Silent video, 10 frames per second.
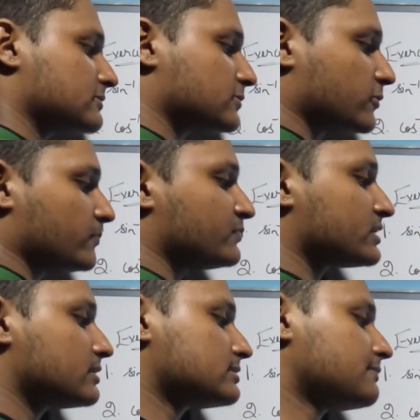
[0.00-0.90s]
So
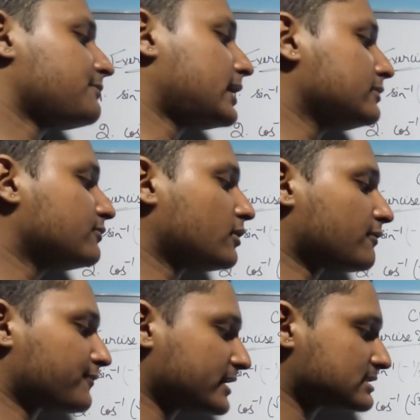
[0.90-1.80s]
some value
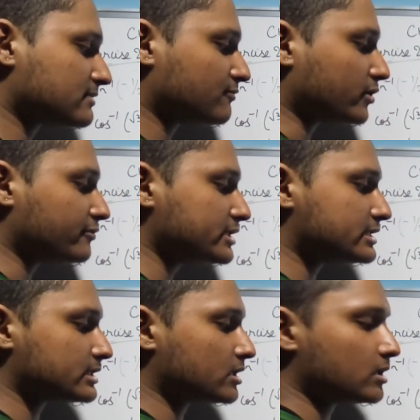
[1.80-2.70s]
of x for
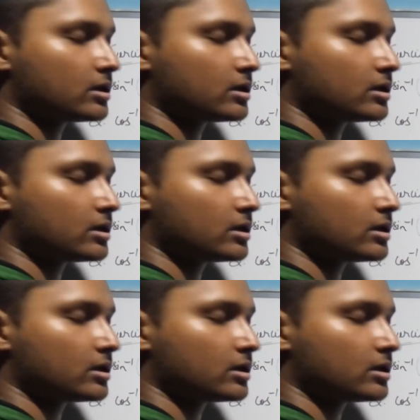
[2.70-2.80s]
which